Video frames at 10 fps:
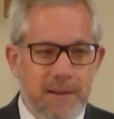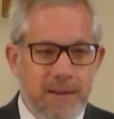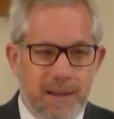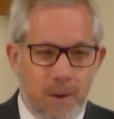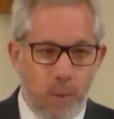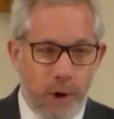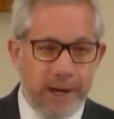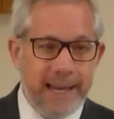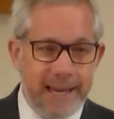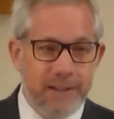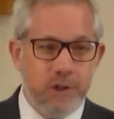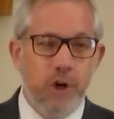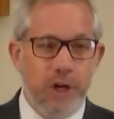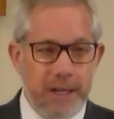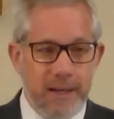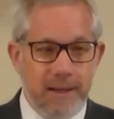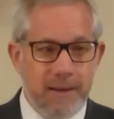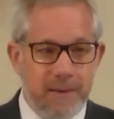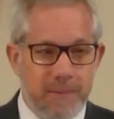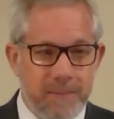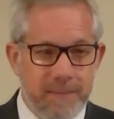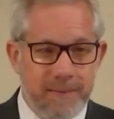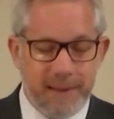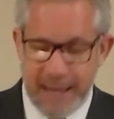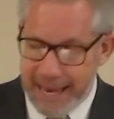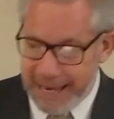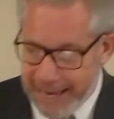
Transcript: Working is good, and,